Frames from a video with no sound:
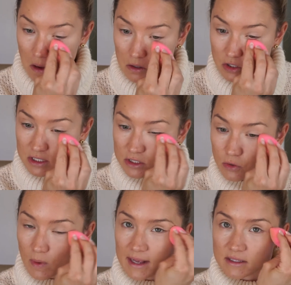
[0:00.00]
She still
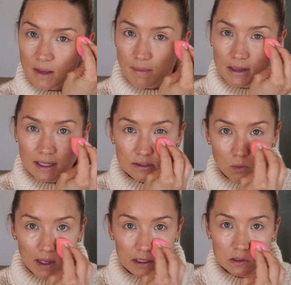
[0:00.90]
wakes up at least
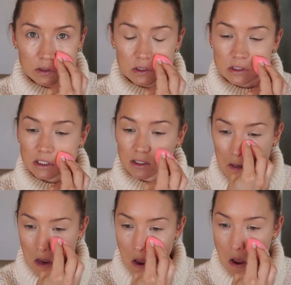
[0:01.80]
once
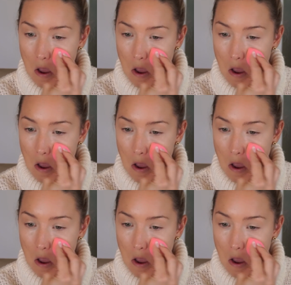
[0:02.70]
to